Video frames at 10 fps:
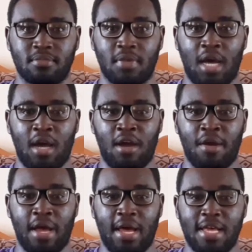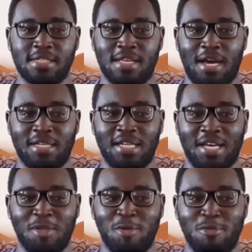Alright,
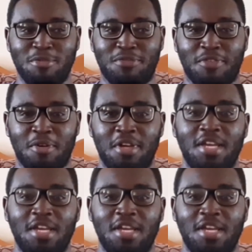Ghana youth for...